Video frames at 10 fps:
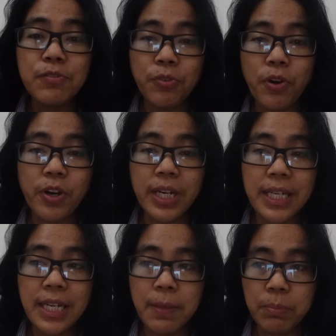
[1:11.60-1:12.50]
for
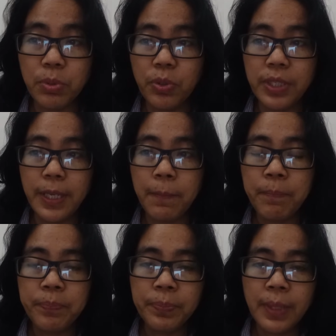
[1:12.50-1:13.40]
an employee.
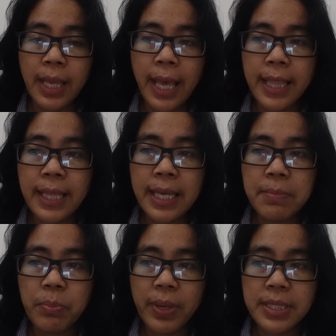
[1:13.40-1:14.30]
And
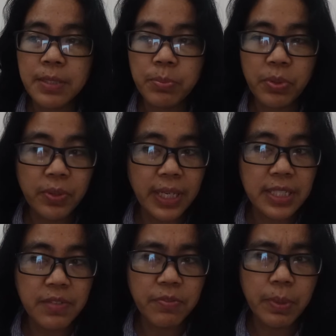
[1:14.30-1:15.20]
then present
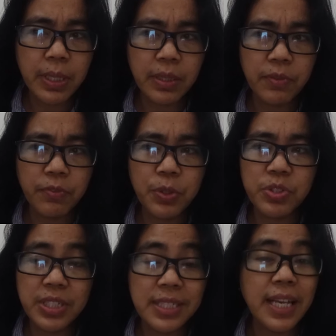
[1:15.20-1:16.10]
progressive with
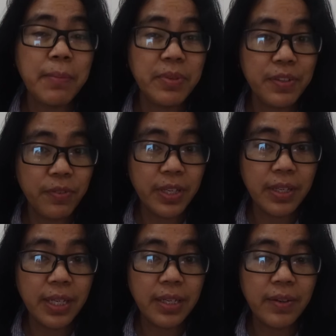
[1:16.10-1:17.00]
future time
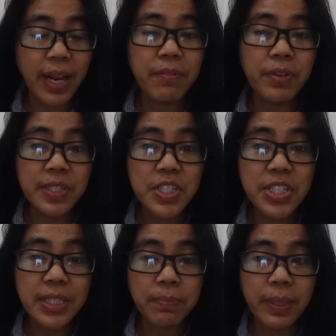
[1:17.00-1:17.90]

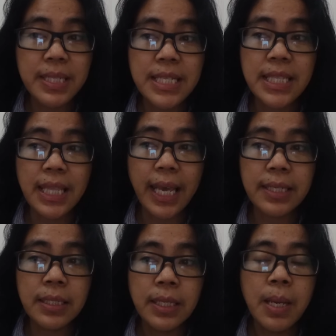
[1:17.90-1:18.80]
reference means
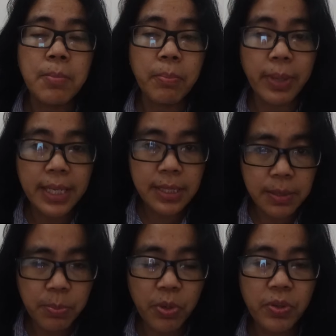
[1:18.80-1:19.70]
that
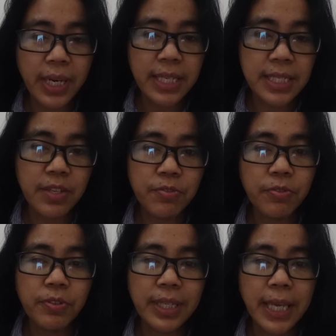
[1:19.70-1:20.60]
present progressive
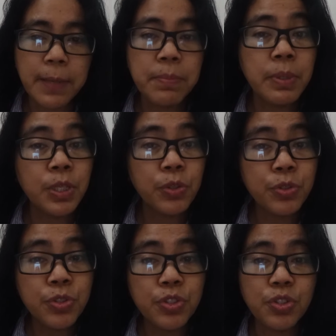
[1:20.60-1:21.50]
can be
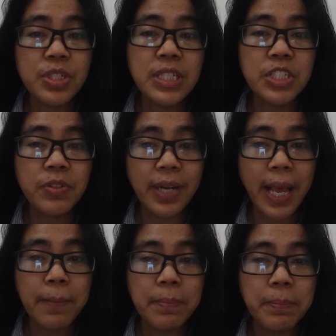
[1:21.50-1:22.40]
used to
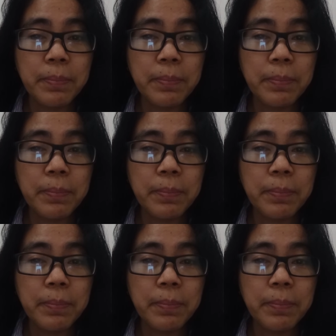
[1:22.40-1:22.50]
describe